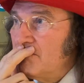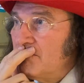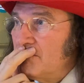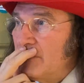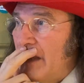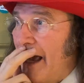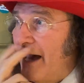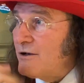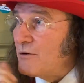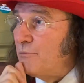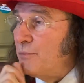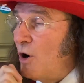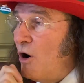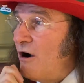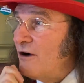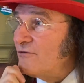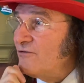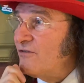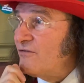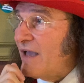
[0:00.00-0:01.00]
He had a
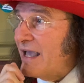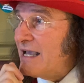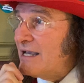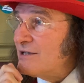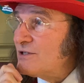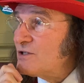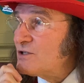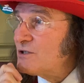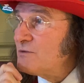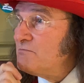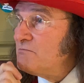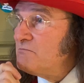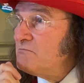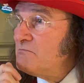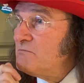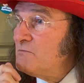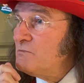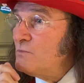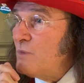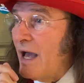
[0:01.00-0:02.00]
broad face,
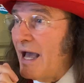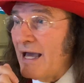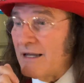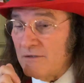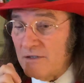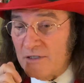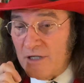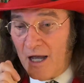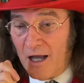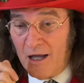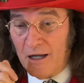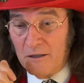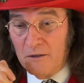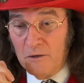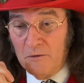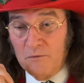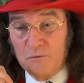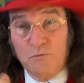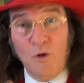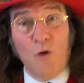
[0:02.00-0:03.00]
and a
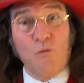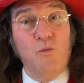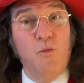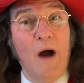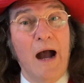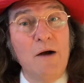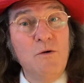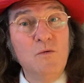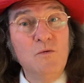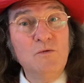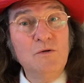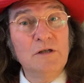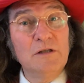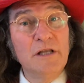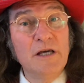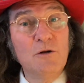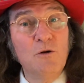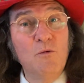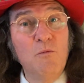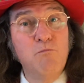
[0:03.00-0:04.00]
round
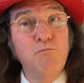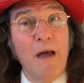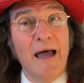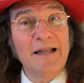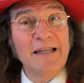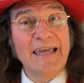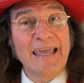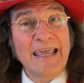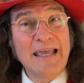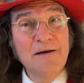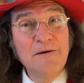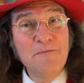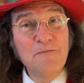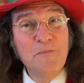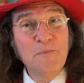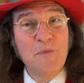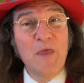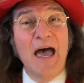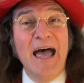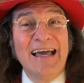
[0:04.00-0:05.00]
little belly
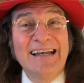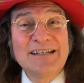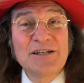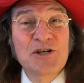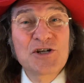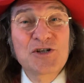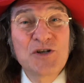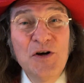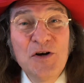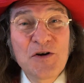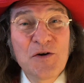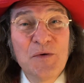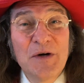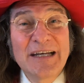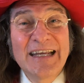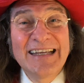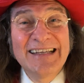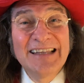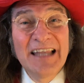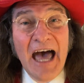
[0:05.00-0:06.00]
that shook when
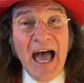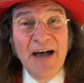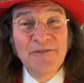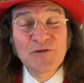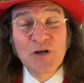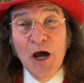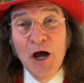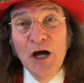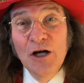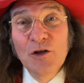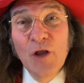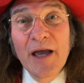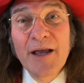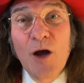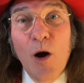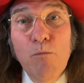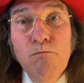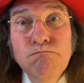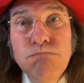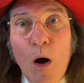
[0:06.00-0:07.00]
he laughed like
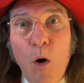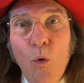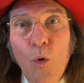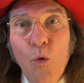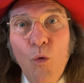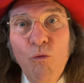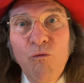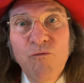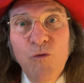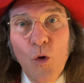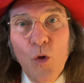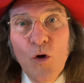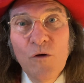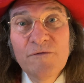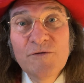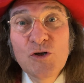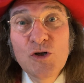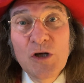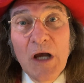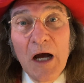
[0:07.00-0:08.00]
a bowl full
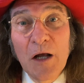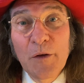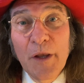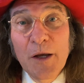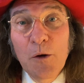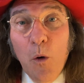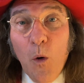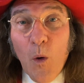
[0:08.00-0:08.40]
of jelly.